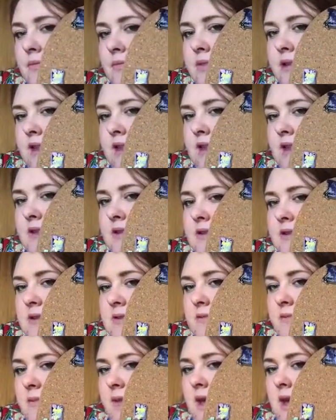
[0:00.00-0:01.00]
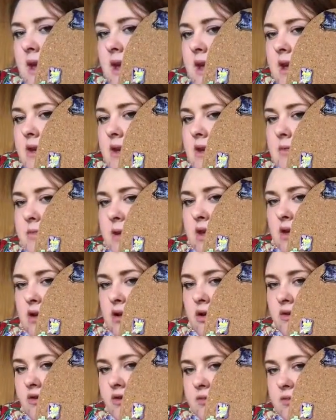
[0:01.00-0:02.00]
things, but they're
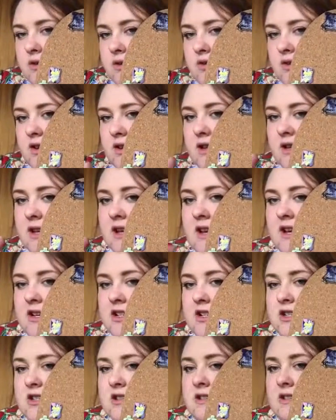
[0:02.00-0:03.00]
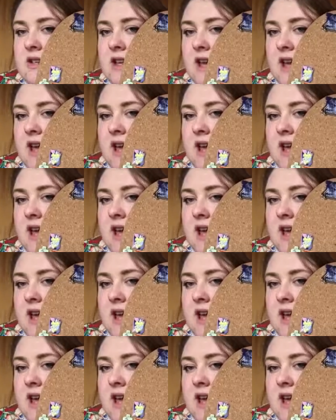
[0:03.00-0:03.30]
all from different collections.